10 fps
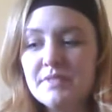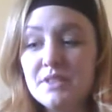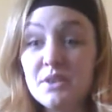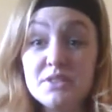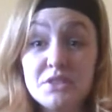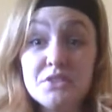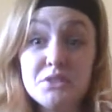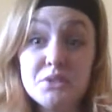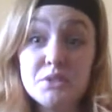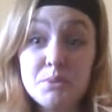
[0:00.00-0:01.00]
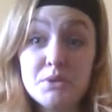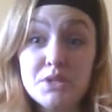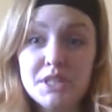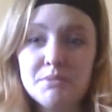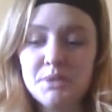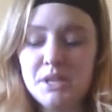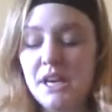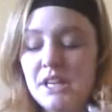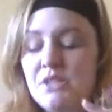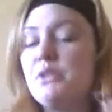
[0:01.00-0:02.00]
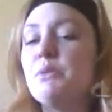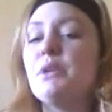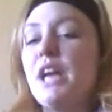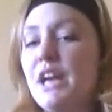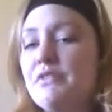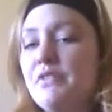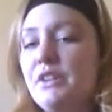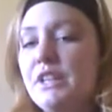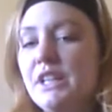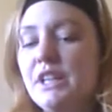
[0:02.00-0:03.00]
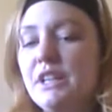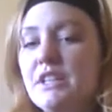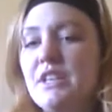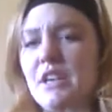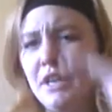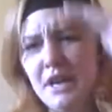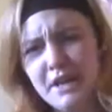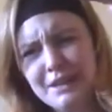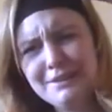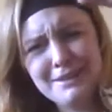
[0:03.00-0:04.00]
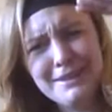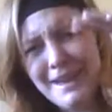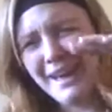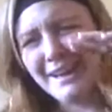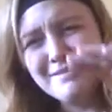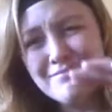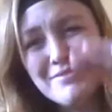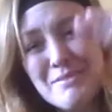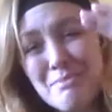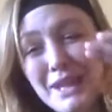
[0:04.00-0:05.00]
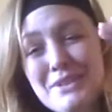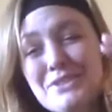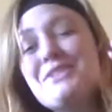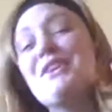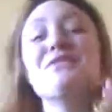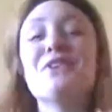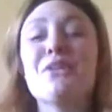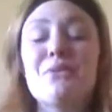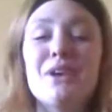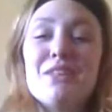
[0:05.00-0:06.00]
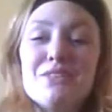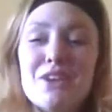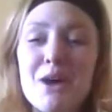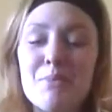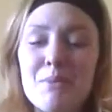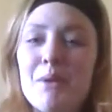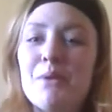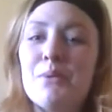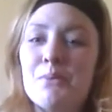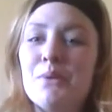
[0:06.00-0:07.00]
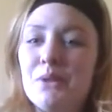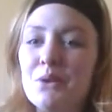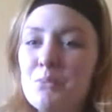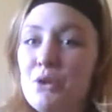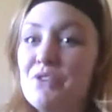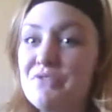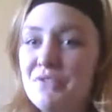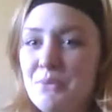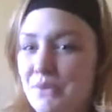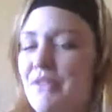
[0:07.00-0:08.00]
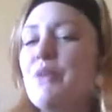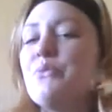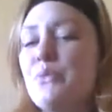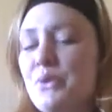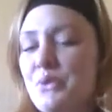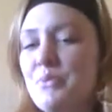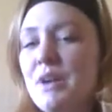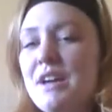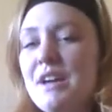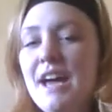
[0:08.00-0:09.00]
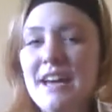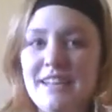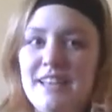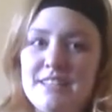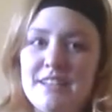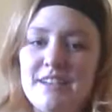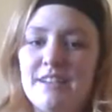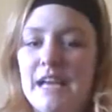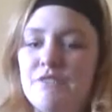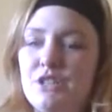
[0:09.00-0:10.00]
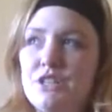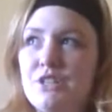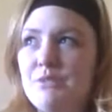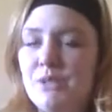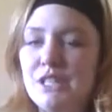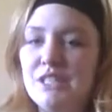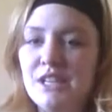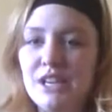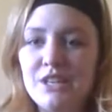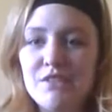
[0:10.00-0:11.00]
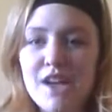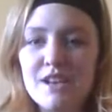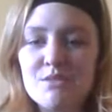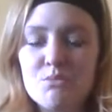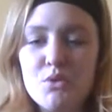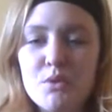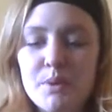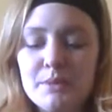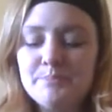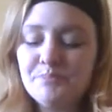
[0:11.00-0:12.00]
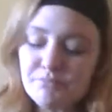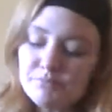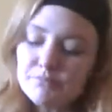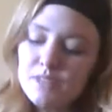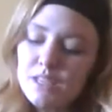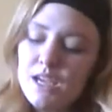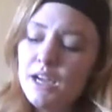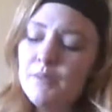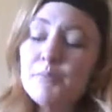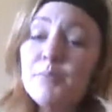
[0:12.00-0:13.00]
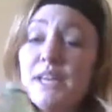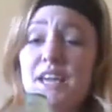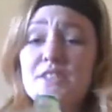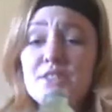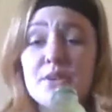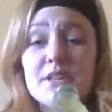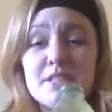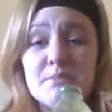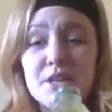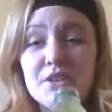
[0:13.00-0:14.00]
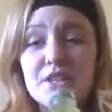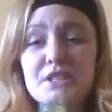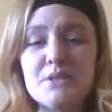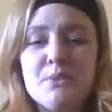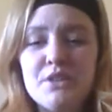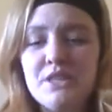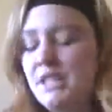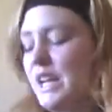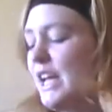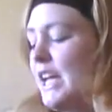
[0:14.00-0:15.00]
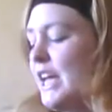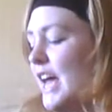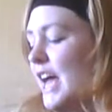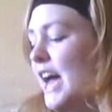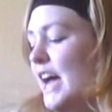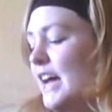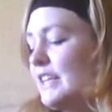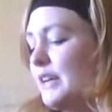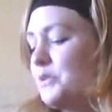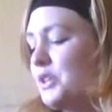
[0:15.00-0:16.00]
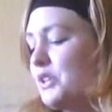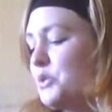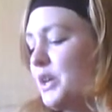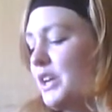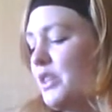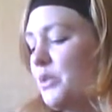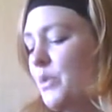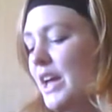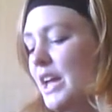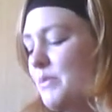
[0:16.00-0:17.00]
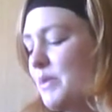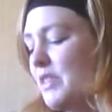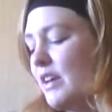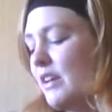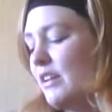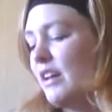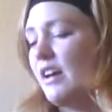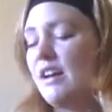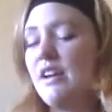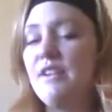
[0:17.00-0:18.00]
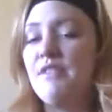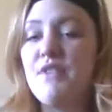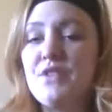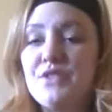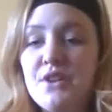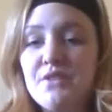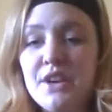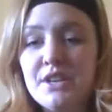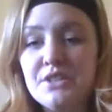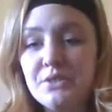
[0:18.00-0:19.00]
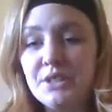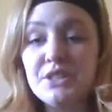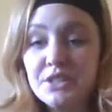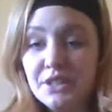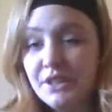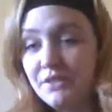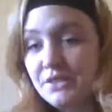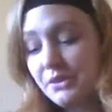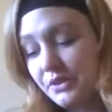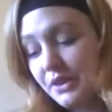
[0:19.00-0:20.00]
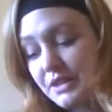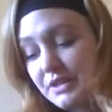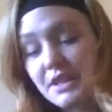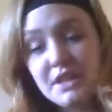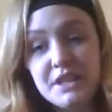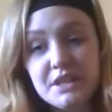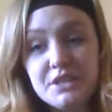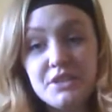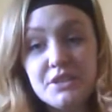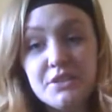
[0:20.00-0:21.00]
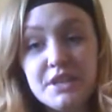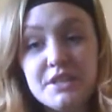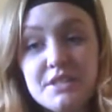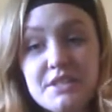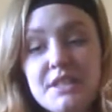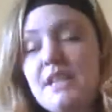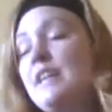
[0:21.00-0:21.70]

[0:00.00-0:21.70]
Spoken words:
it's a good source of protein. But I only put a handful in here because I kind of had the blender stuffed all the way to the top. I probably would have put a little more if it would have had room. And I guess after I started blending, I could have added more. But yeah, so I did my green smoothie today, and I was going to drink it on the way, but then I found out that I don't need to leave as early as I needed to because